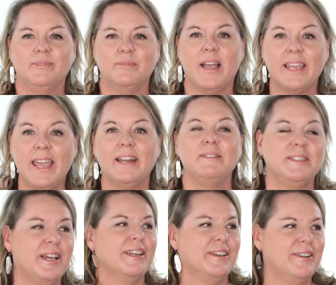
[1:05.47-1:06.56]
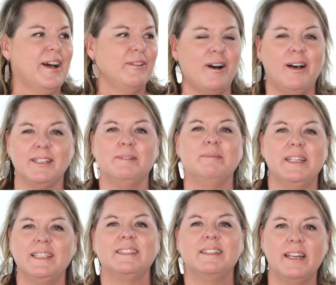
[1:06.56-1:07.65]
I can't even tell you how awesome it
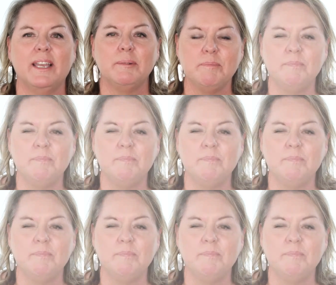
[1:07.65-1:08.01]
is today.